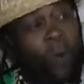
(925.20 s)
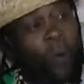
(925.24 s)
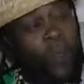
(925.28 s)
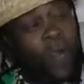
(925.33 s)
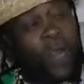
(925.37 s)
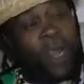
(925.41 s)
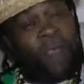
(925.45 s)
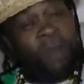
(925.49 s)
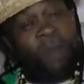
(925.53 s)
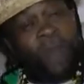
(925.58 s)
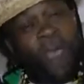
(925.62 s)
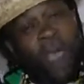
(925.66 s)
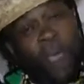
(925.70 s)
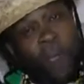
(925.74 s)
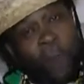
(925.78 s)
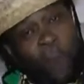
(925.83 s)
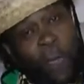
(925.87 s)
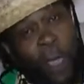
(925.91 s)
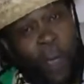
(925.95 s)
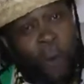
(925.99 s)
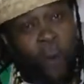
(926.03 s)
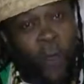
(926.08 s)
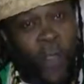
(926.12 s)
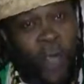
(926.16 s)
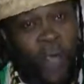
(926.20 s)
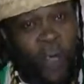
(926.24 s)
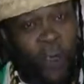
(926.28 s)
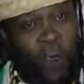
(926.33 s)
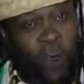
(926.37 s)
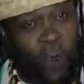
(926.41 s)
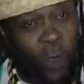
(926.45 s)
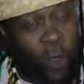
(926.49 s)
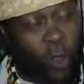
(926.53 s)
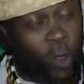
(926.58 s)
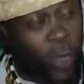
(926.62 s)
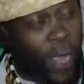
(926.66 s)
whenever I
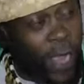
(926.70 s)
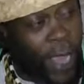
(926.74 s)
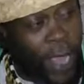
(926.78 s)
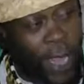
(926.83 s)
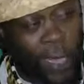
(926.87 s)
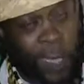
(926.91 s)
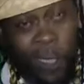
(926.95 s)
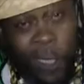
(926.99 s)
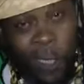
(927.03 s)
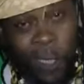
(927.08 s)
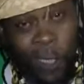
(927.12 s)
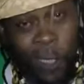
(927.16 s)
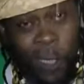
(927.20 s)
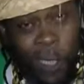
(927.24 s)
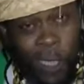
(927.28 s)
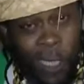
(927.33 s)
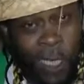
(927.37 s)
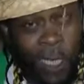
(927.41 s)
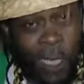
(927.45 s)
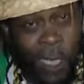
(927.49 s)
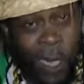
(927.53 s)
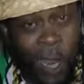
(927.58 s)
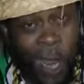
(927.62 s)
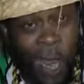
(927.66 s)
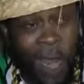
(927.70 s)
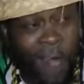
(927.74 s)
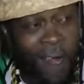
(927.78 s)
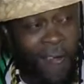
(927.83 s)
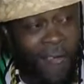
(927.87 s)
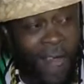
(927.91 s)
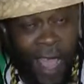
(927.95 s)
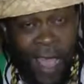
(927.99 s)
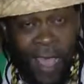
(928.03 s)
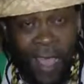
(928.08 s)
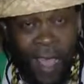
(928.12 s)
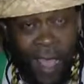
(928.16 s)
went to try and steal
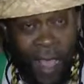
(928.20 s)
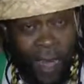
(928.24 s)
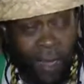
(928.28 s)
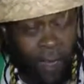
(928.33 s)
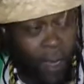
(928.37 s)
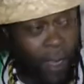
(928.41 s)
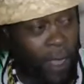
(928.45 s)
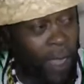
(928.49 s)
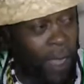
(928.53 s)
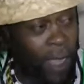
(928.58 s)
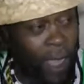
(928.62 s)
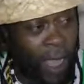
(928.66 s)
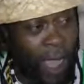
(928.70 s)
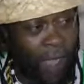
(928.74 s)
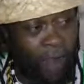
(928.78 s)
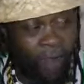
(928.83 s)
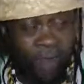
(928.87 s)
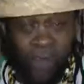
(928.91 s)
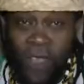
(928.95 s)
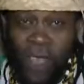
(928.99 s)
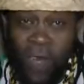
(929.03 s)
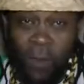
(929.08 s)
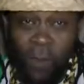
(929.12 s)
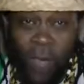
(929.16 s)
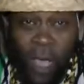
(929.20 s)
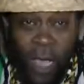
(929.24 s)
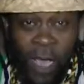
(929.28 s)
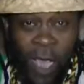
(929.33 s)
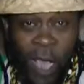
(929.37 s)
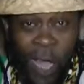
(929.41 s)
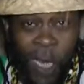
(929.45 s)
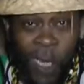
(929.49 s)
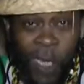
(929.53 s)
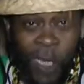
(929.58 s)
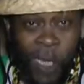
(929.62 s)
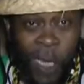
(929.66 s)
or lie, I feel my
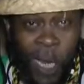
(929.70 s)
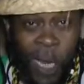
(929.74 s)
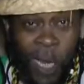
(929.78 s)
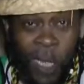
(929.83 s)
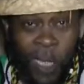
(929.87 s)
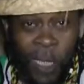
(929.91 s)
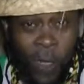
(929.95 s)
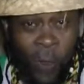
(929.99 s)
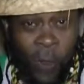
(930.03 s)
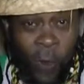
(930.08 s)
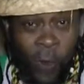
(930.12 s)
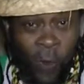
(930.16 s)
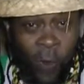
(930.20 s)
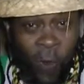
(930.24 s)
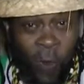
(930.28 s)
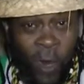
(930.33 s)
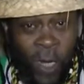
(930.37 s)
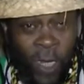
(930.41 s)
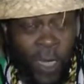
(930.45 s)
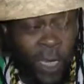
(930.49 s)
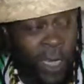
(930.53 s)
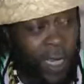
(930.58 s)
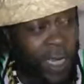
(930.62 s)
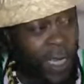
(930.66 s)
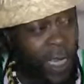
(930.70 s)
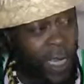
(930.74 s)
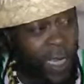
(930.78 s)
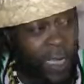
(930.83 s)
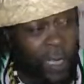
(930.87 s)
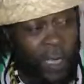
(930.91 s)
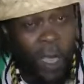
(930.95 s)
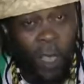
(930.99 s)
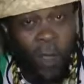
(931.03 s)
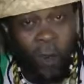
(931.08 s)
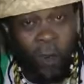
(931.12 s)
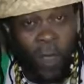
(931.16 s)
conscience, I know what it
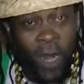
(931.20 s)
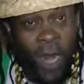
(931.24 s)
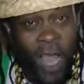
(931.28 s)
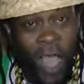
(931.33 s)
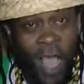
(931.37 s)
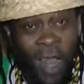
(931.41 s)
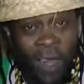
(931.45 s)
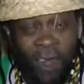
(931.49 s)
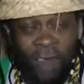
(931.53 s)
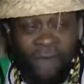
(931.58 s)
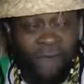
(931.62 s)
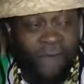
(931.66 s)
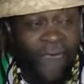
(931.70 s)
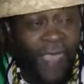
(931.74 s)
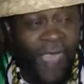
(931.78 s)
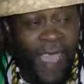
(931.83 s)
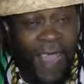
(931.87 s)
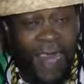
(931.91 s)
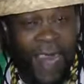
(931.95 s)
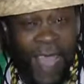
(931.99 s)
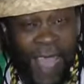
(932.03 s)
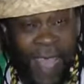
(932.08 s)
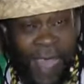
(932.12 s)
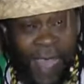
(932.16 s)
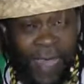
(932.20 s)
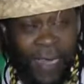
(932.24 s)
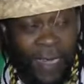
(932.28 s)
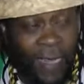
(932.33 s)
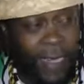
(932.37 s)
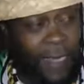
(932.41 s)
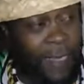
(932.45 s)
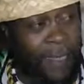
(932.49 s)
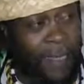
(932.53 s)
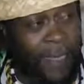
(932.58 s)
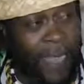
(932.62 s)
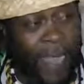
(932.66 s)
is. Well, all the Fire
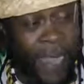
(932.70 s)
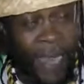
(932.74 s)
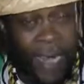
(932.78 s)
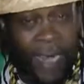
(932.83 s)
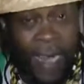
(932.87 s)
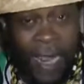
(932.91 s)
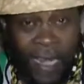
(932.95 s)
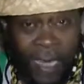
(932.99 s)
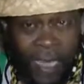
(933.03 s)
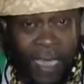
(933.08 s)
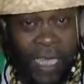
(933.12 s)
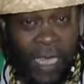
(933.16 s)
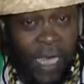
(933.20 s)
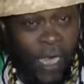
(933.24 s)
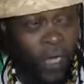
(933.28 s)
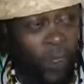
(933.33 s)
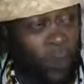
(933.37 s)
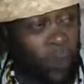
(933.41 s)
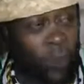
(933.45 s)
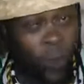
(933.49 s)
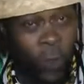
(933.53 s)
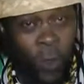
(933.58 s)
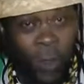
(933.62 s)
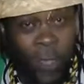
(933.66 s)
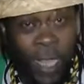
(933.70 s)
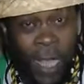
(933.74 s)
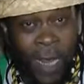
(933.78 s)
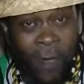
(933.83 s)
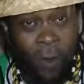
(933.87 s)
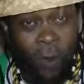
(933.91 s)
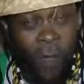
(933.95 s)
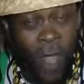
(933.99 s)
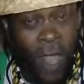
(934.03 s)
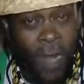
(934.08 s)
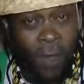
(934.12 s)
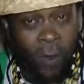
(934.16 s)
Lion is saying that he knows
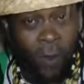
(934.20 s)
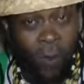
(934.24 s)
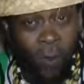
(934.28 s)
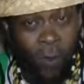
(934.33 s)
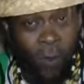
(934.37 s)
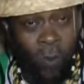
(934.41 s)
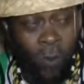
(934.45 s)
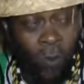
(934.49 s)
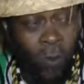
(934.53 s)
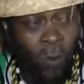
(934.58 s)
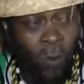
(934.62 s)
that one.